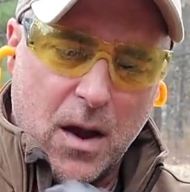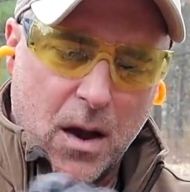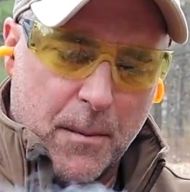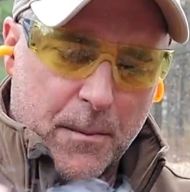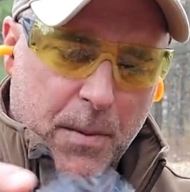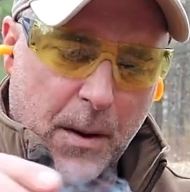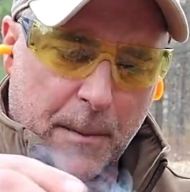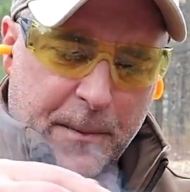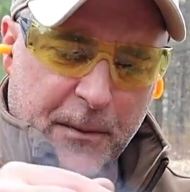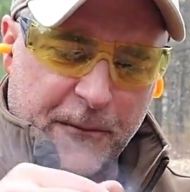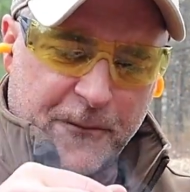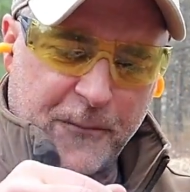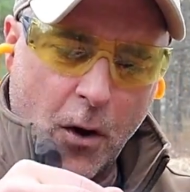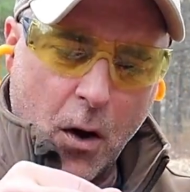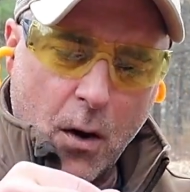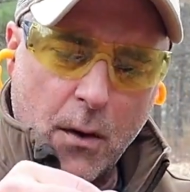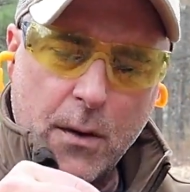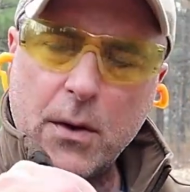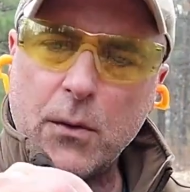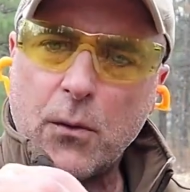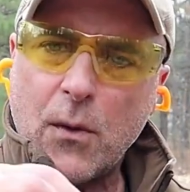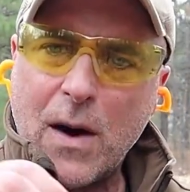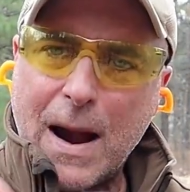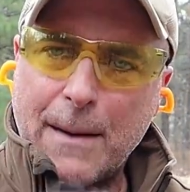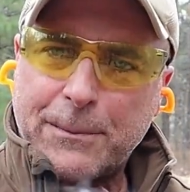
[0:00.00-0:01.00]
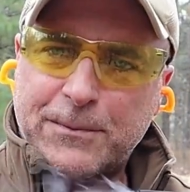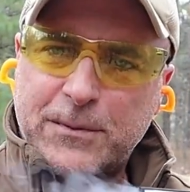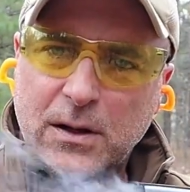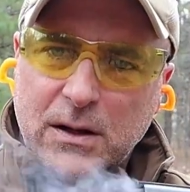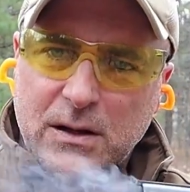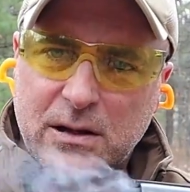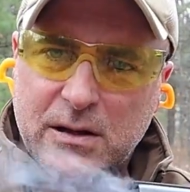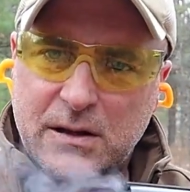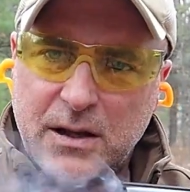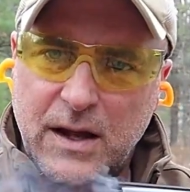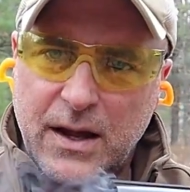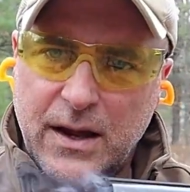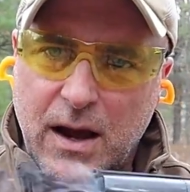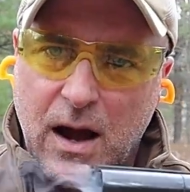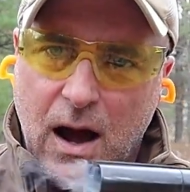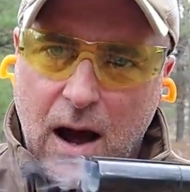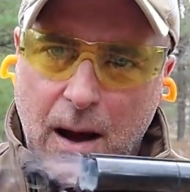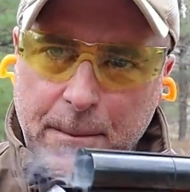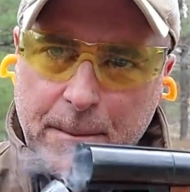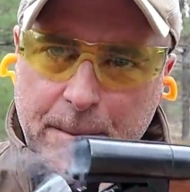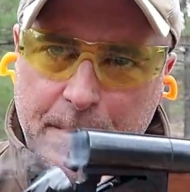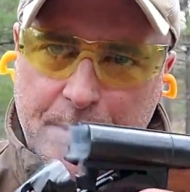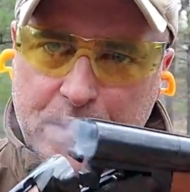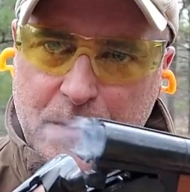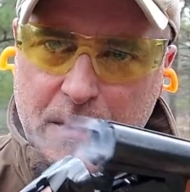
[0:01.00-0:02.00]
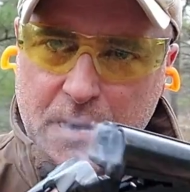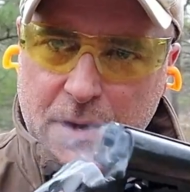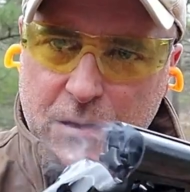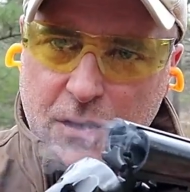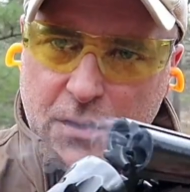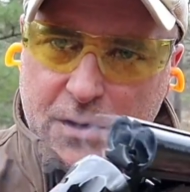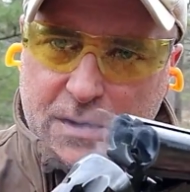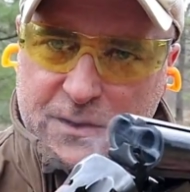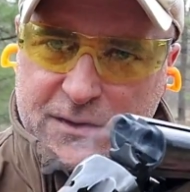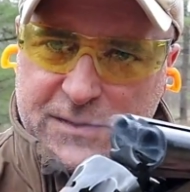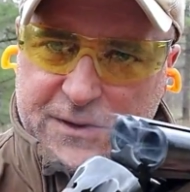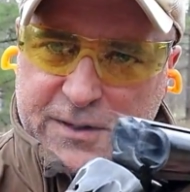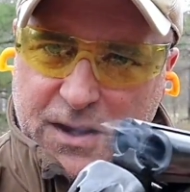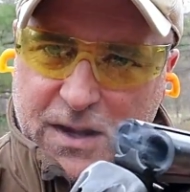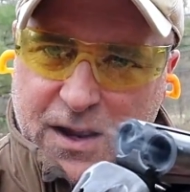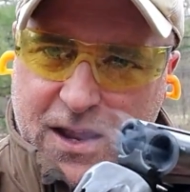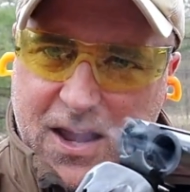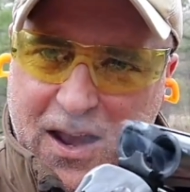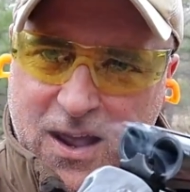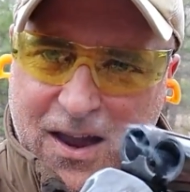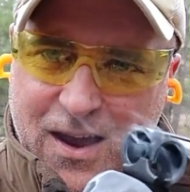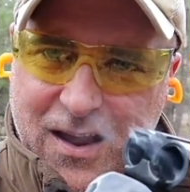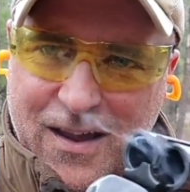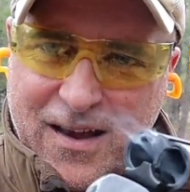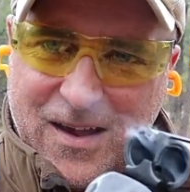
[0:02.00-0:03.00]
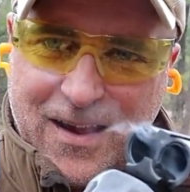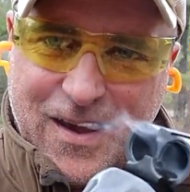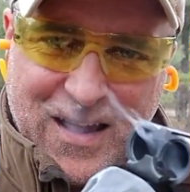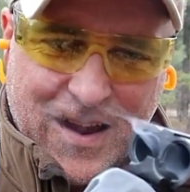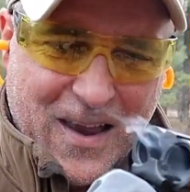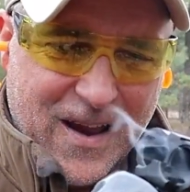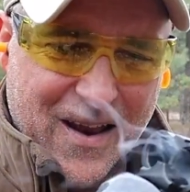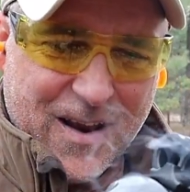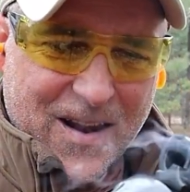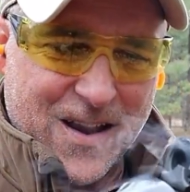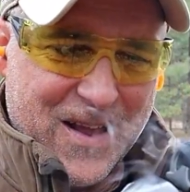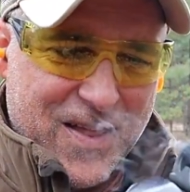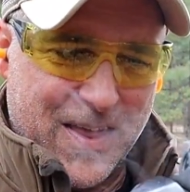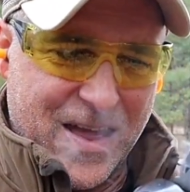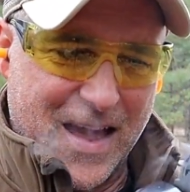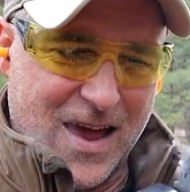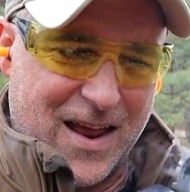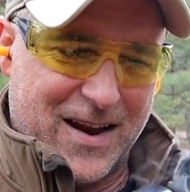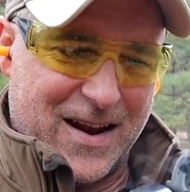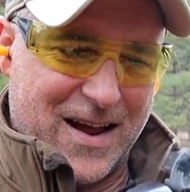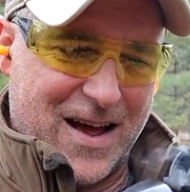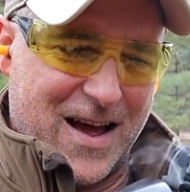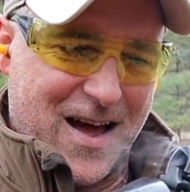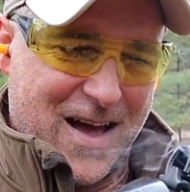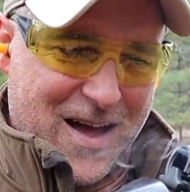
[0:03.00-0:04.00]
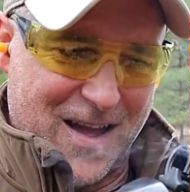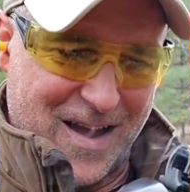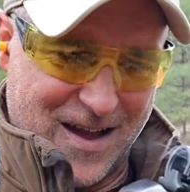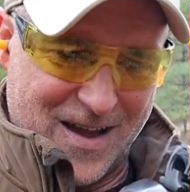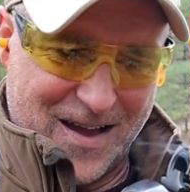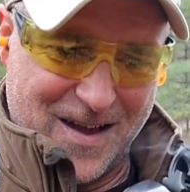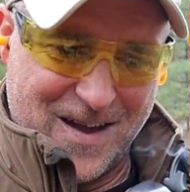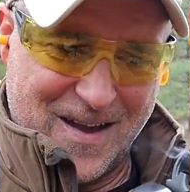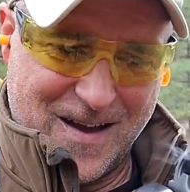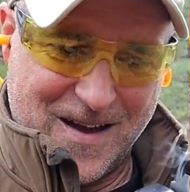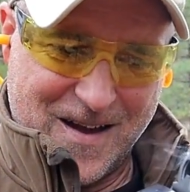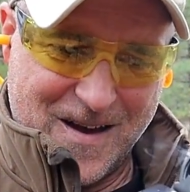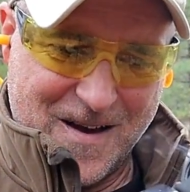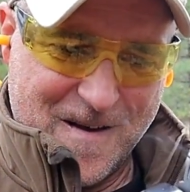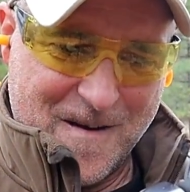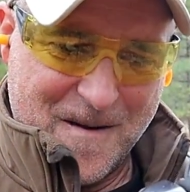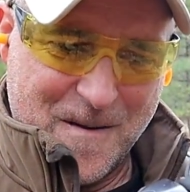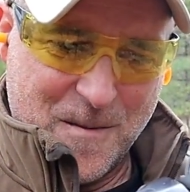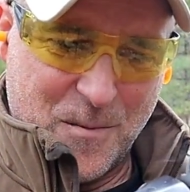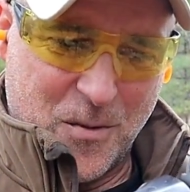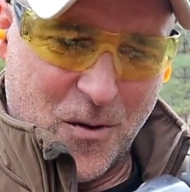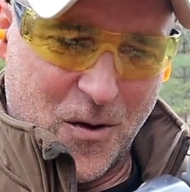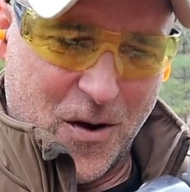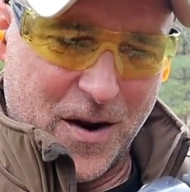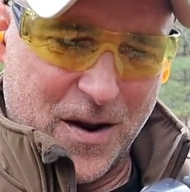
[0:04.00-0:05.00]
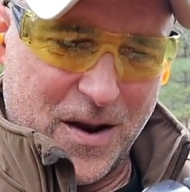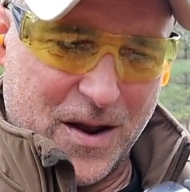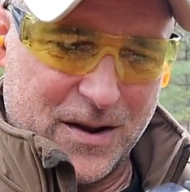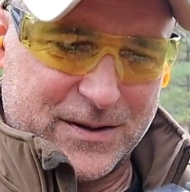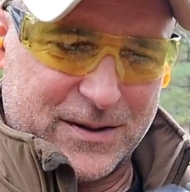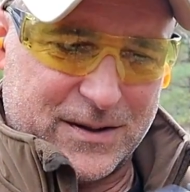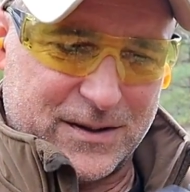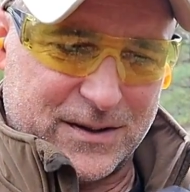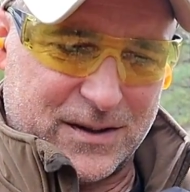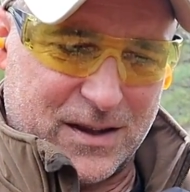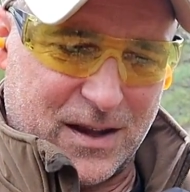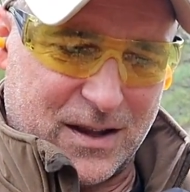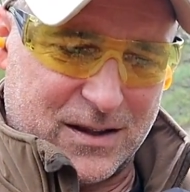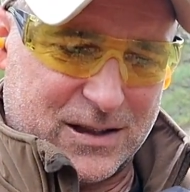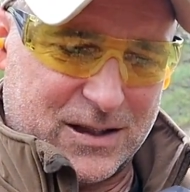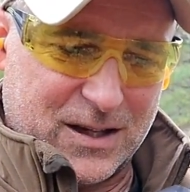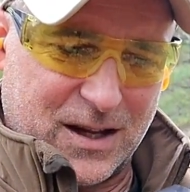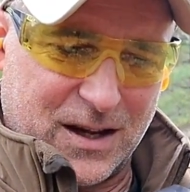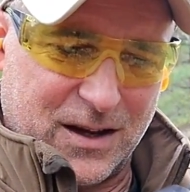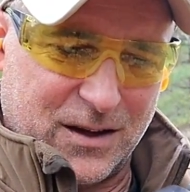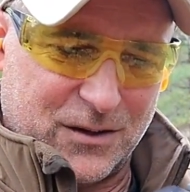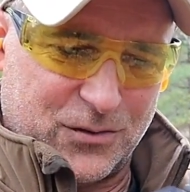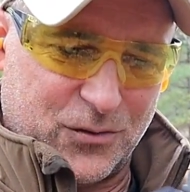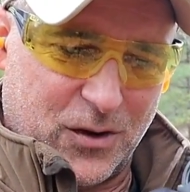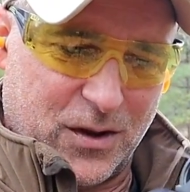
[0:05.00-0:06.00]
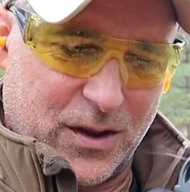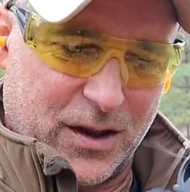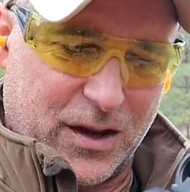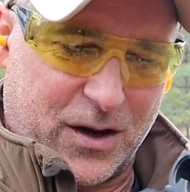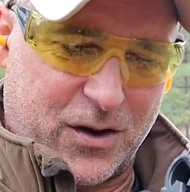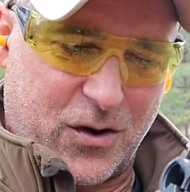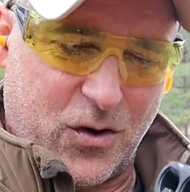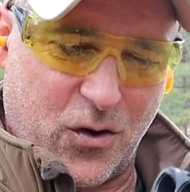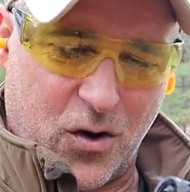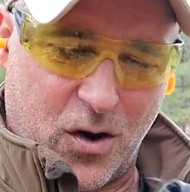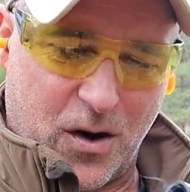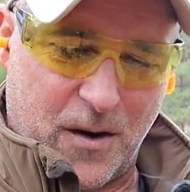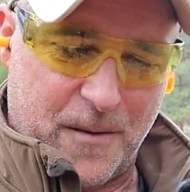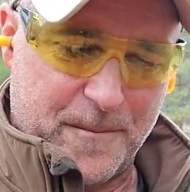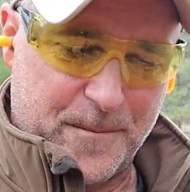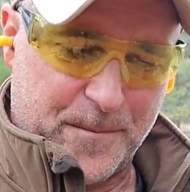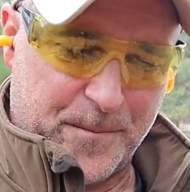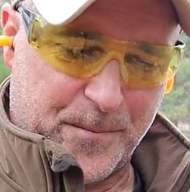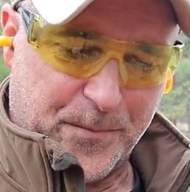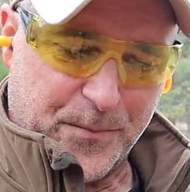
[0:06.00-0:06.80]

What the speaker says: But before we wrap this thing up, and you can see that, boy, this thing is really cool.